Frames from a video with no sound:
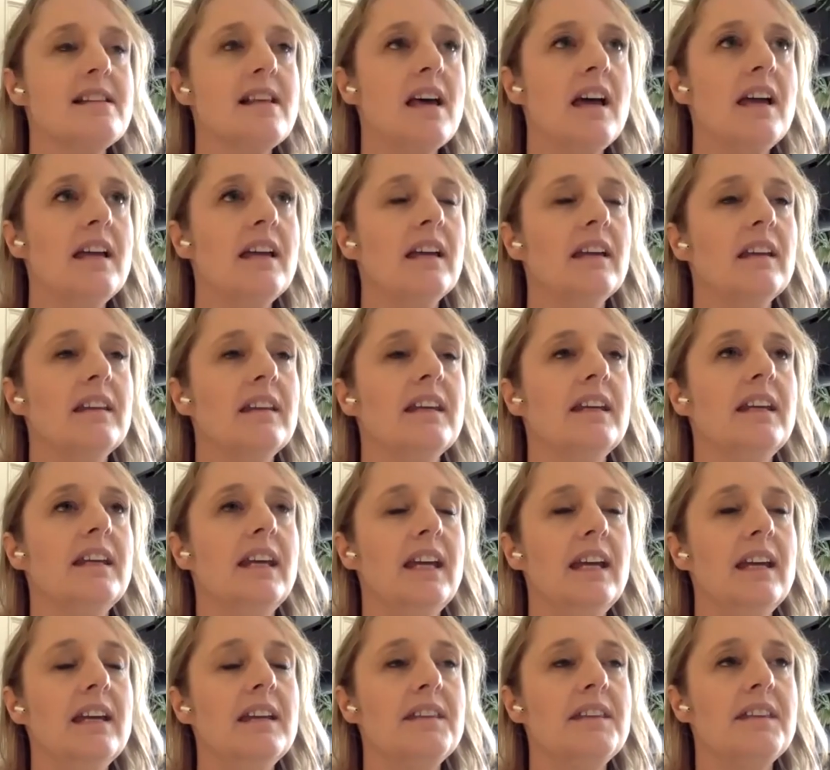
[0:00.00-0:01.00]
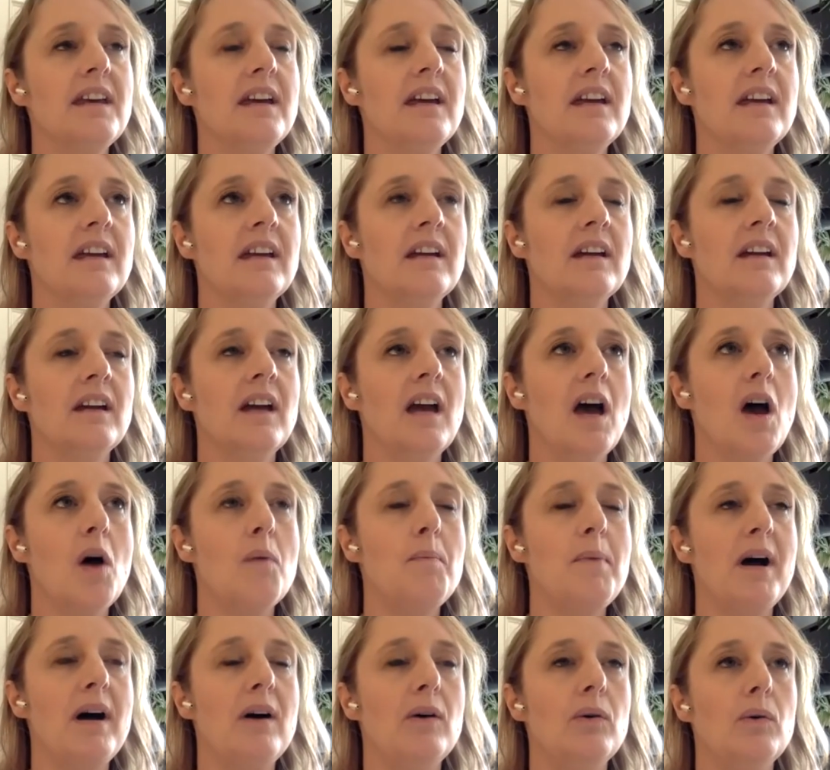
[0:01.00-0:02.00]
like the key thing
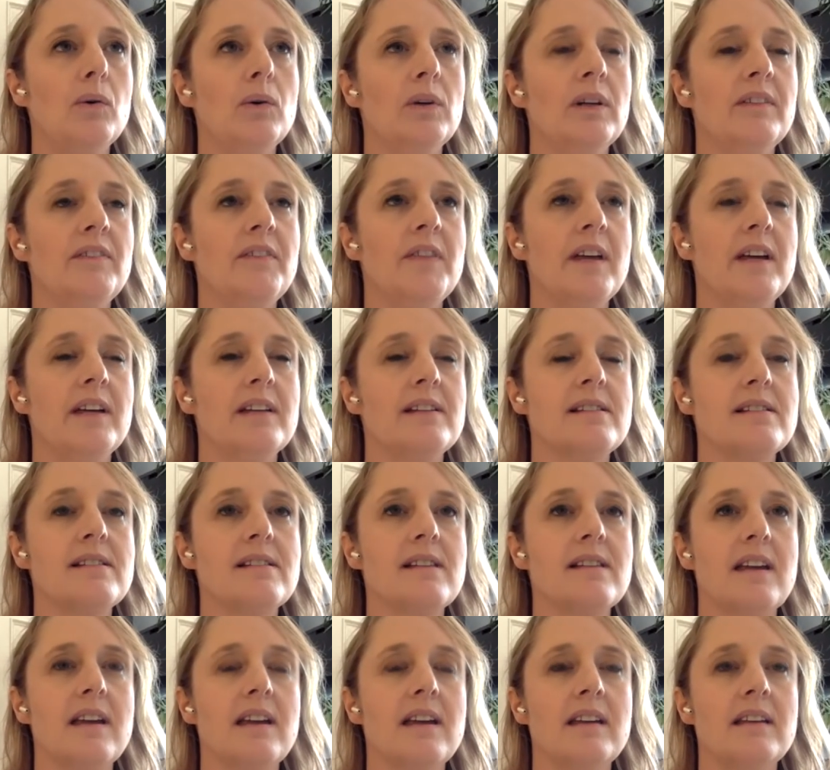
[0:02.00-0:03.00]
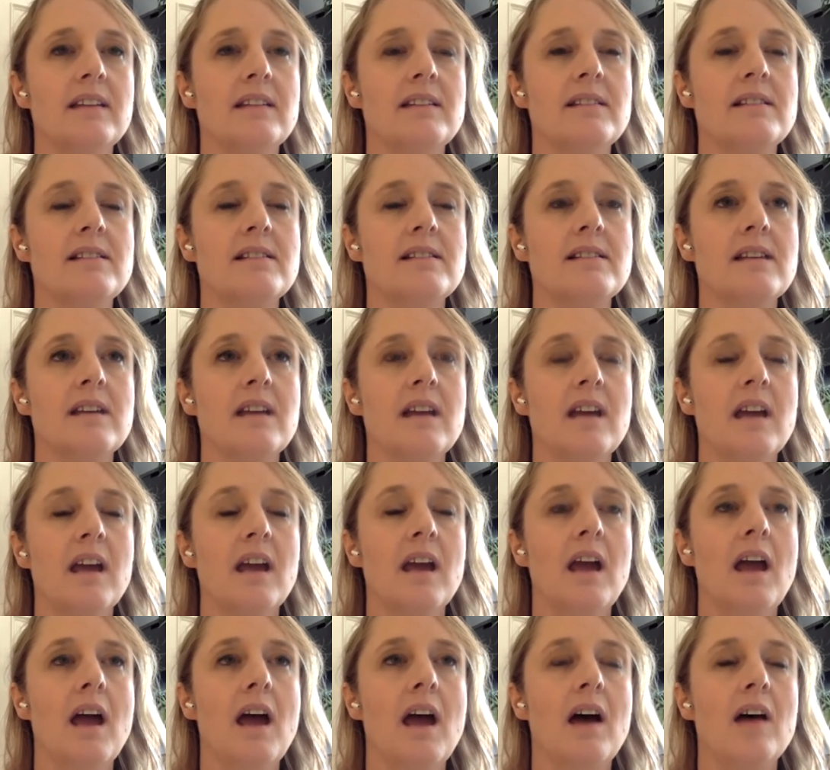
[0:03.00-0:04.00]
about all of this is
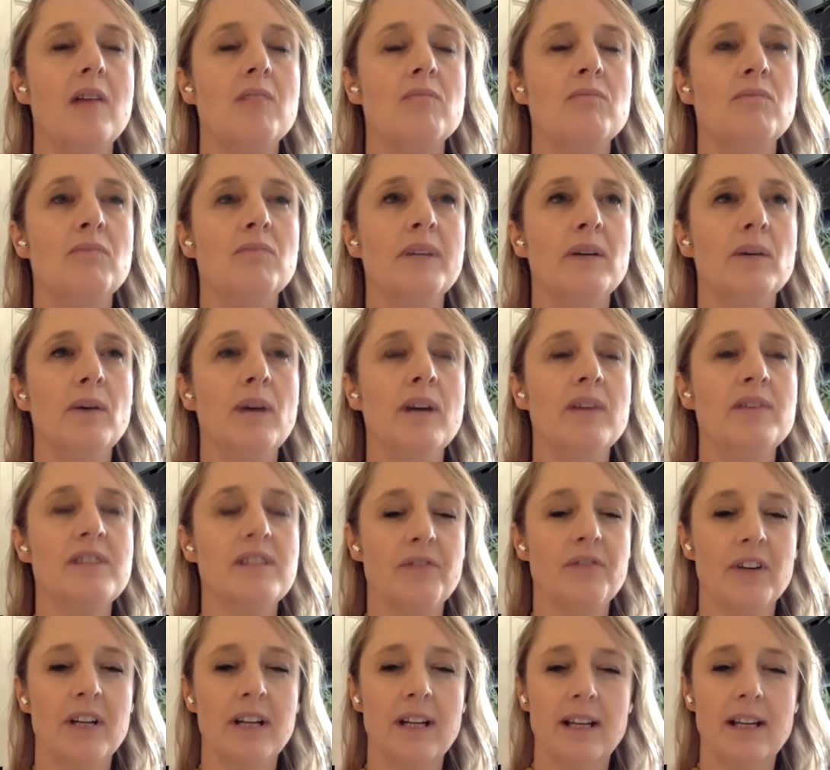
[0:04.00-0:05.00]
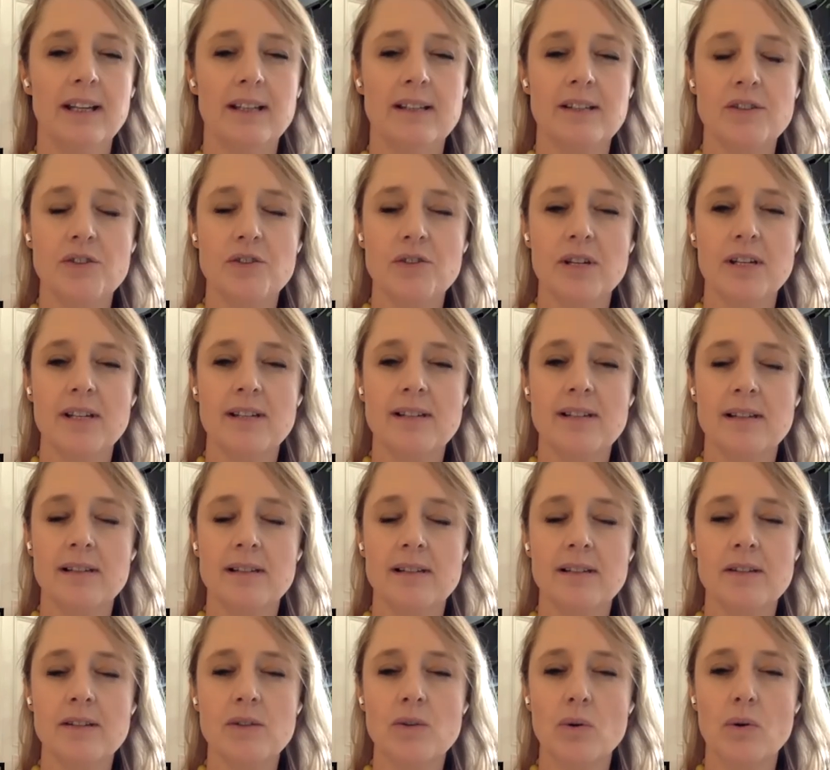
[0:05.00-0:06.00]
we all have different histories and
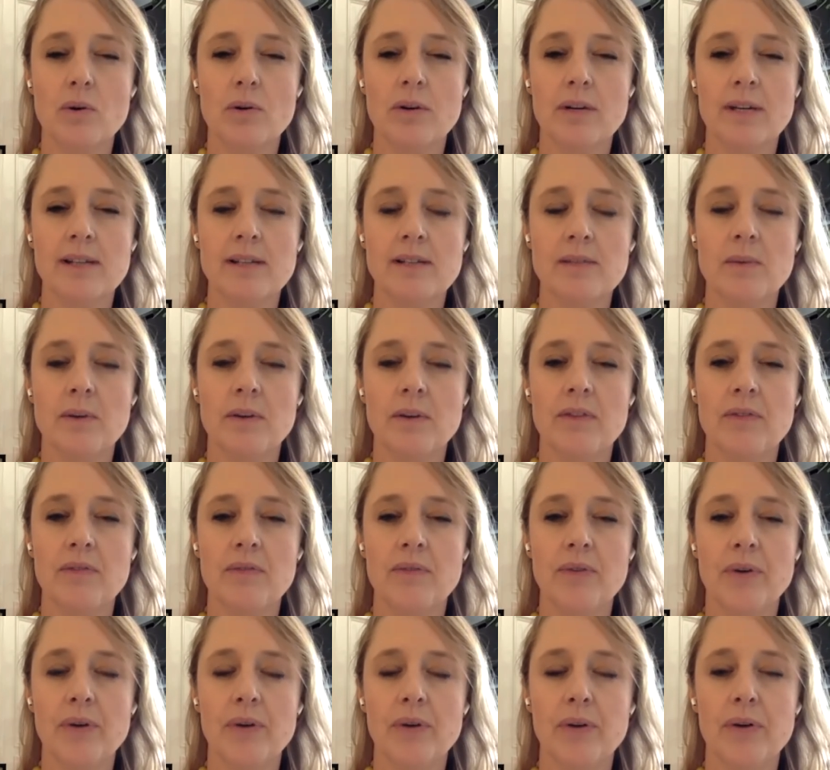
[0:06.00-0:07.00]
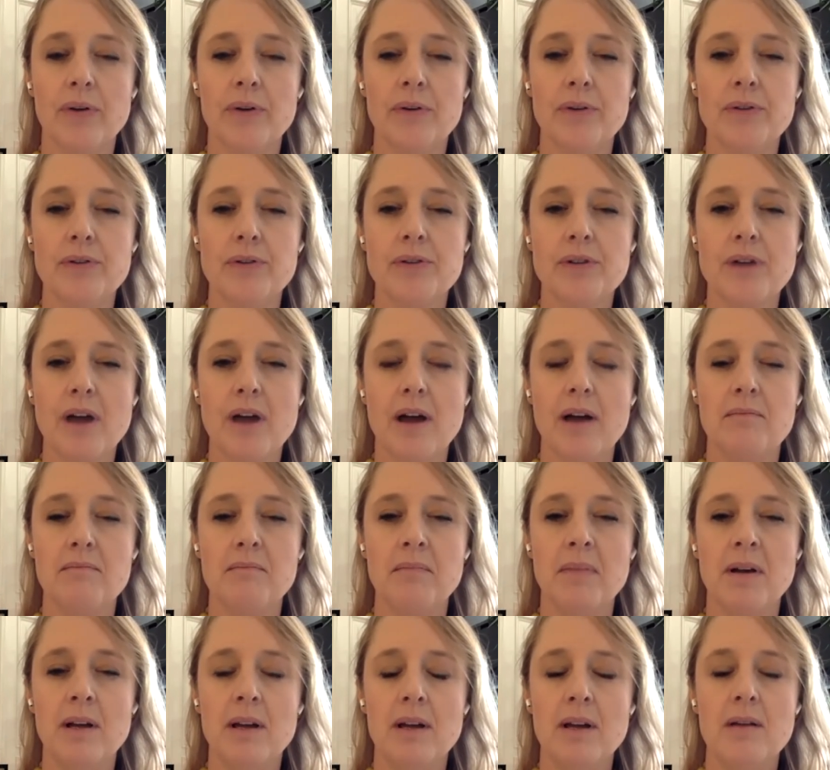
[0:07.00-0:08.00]
stories with food,
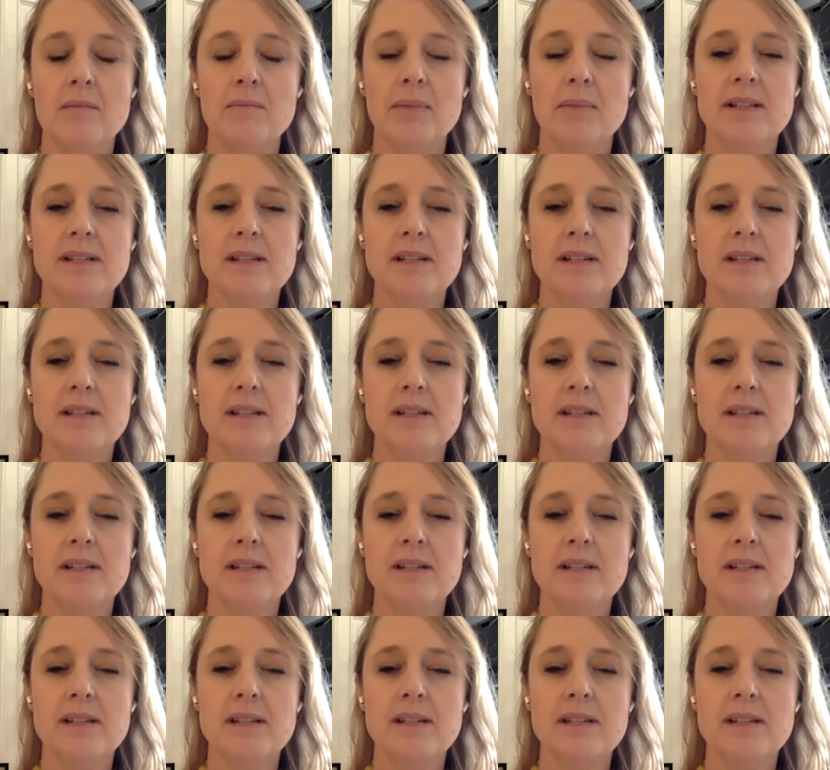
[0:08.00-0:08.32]
but